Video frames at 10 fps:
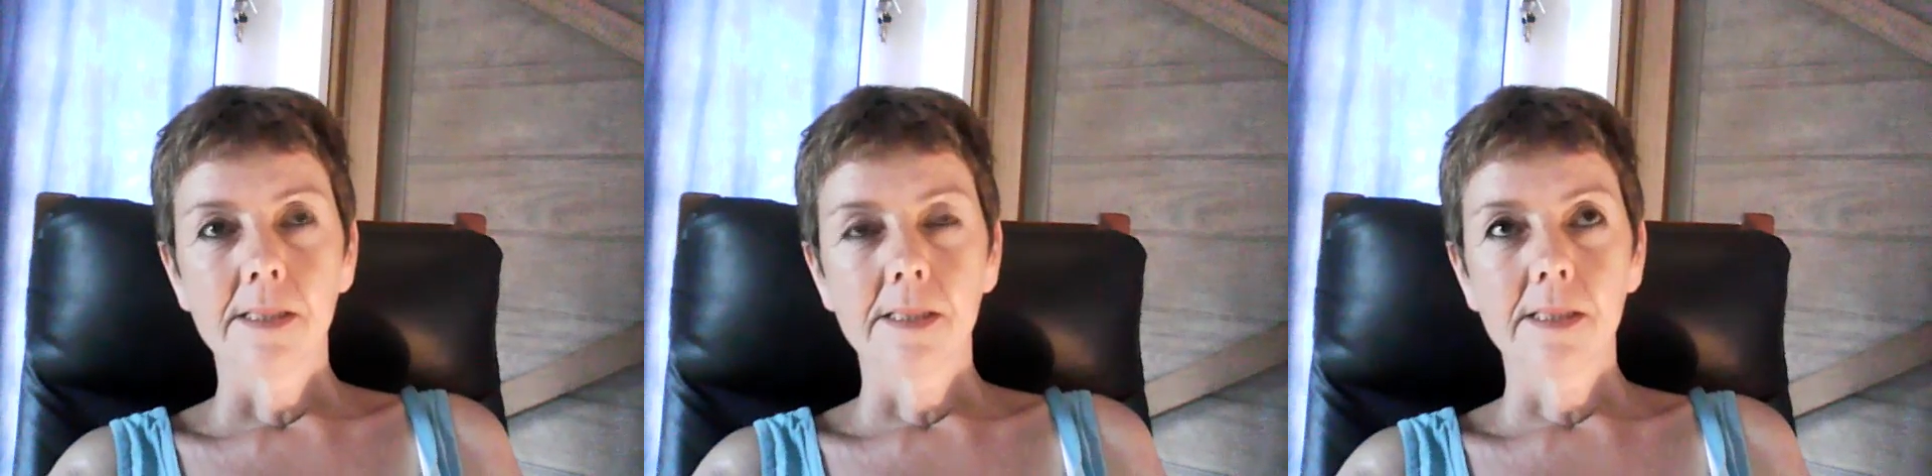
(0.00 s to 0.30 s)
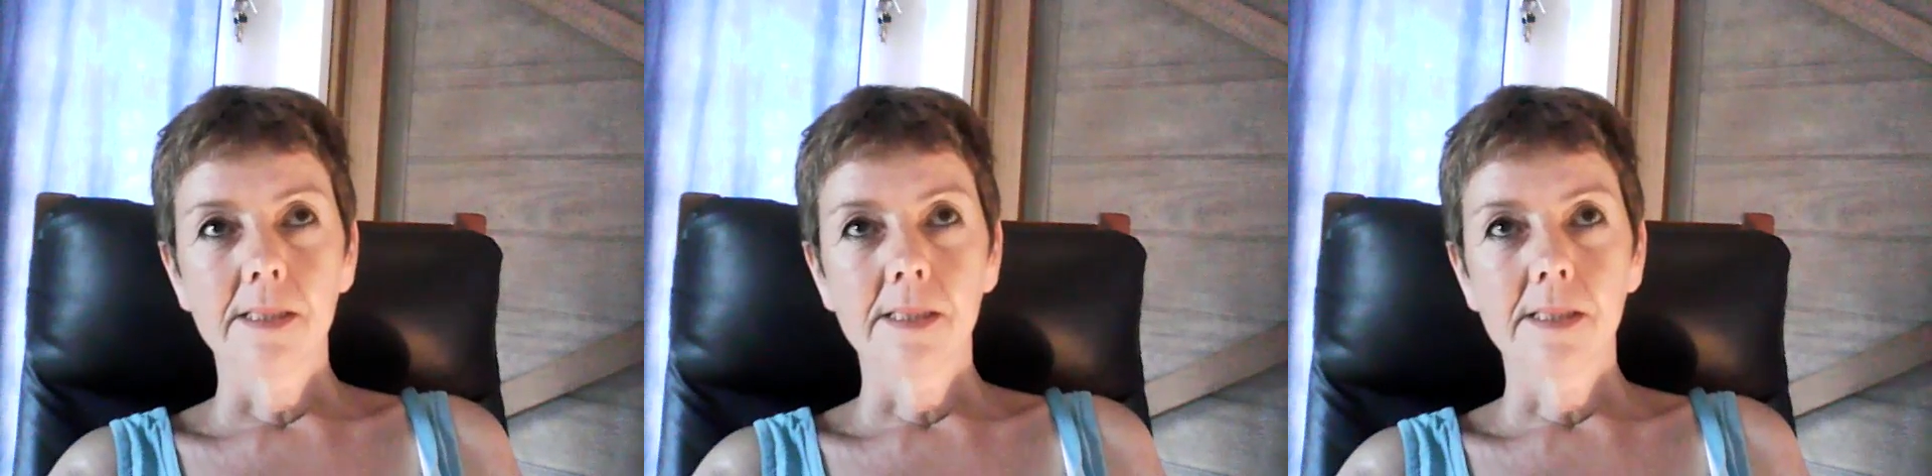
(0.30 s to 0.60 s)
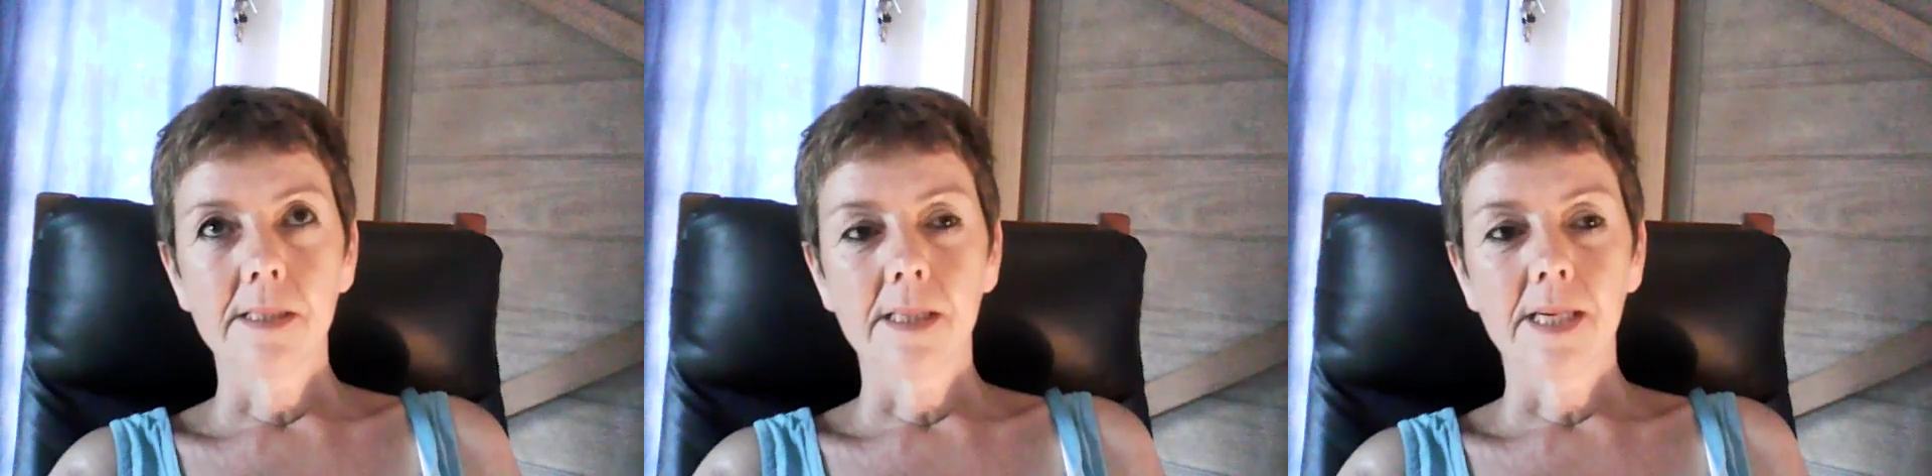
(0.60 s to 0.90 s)

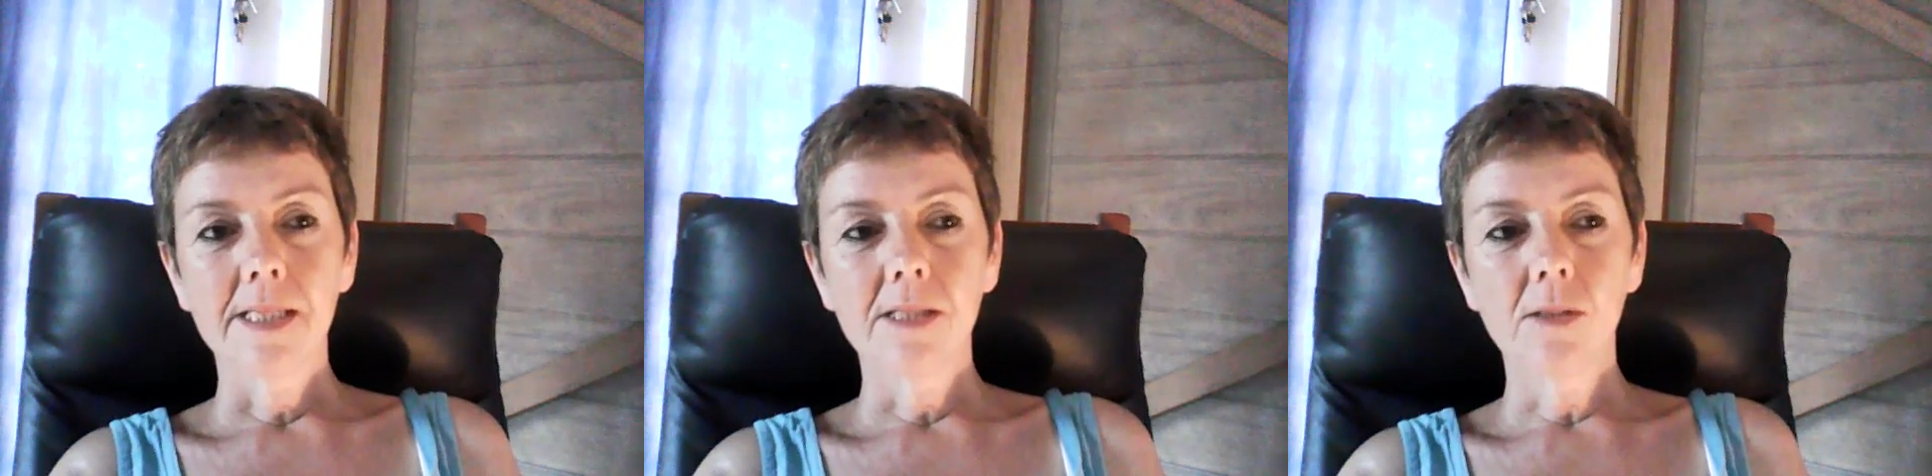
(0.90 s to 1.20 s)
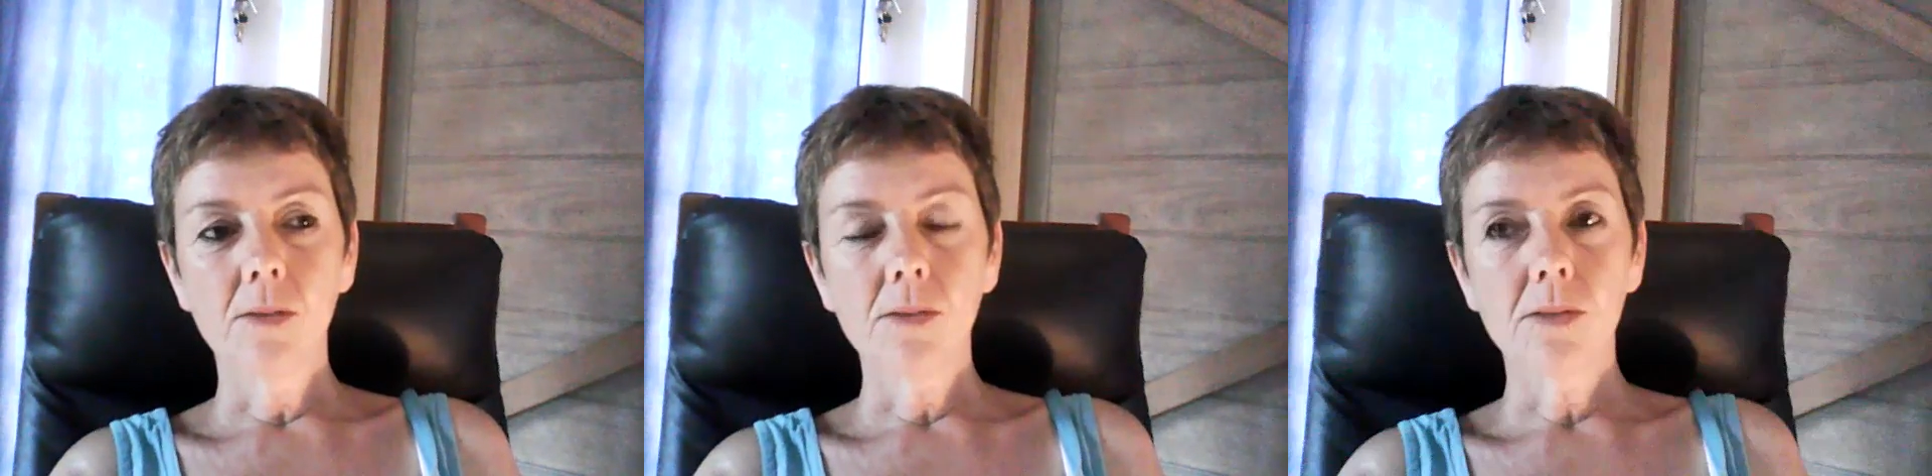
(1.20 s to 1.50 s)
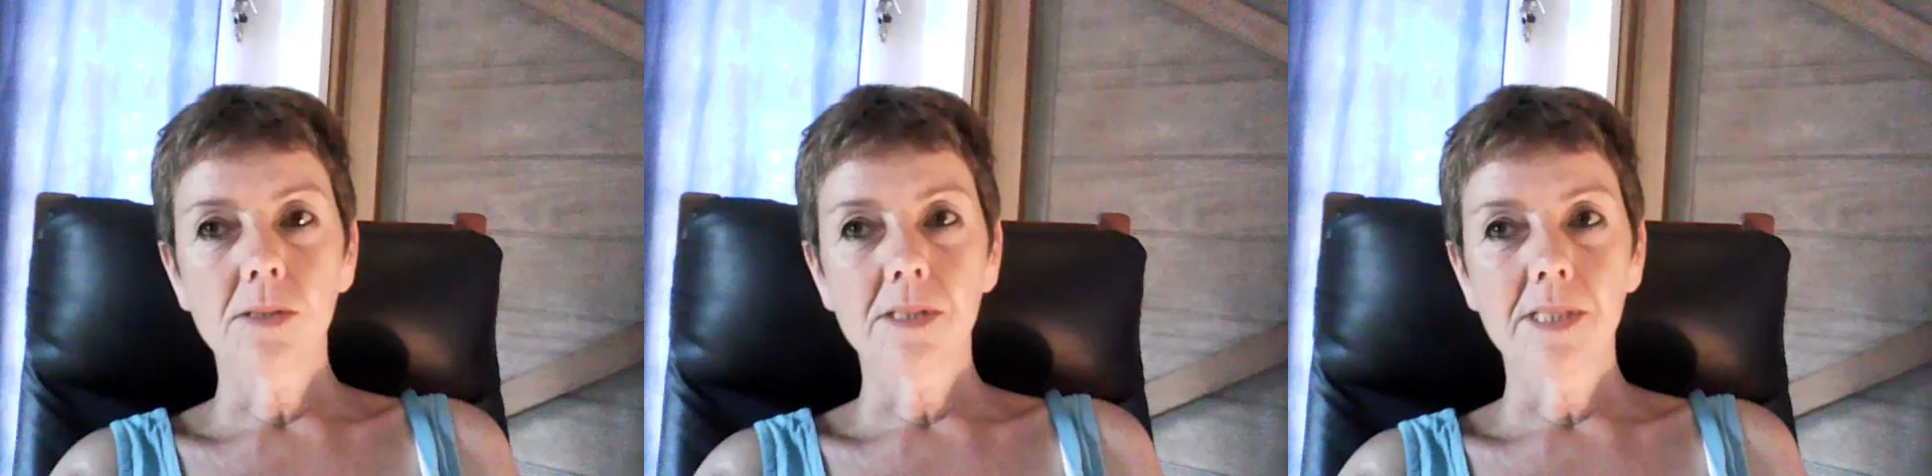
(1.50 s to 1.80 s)
I don't
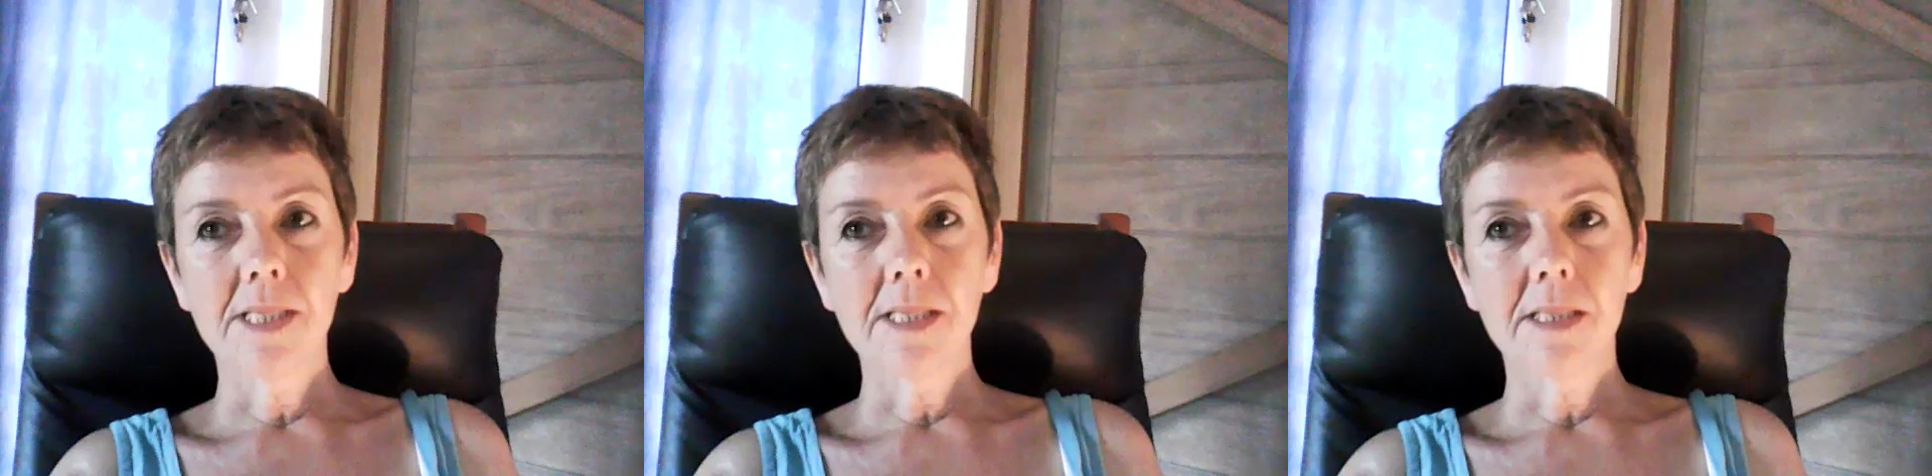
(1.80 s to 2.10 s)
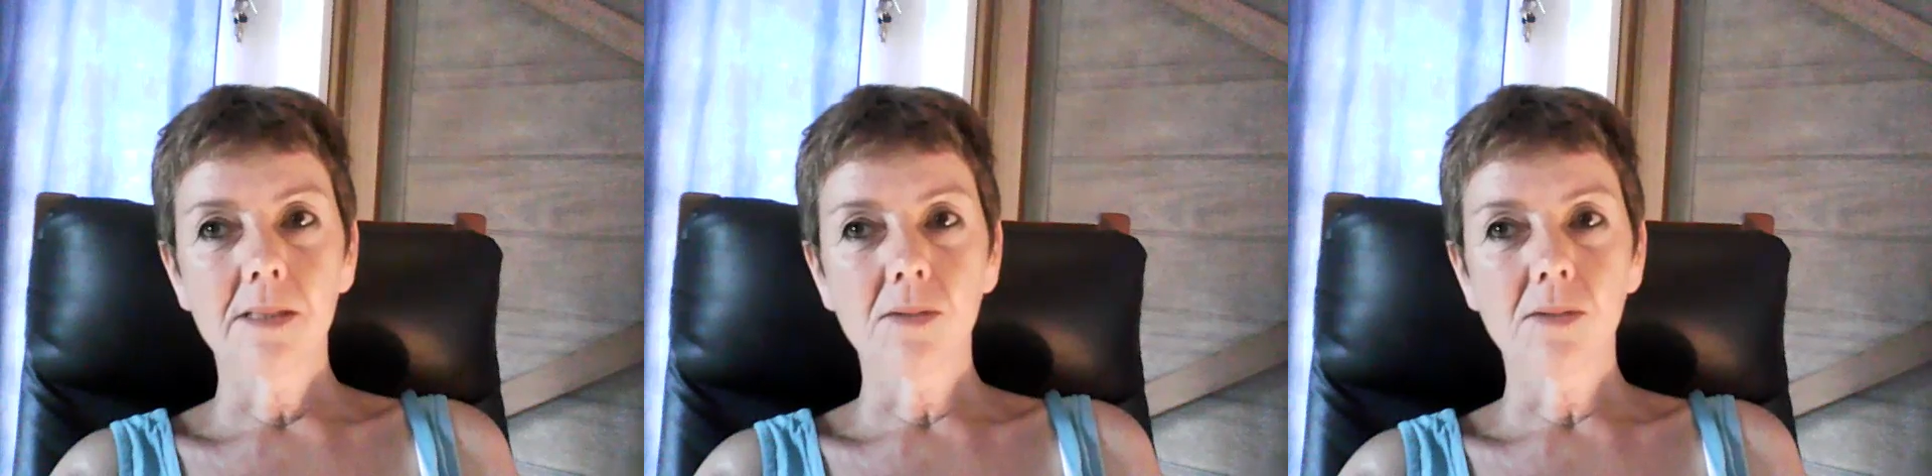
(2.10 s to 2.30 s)
think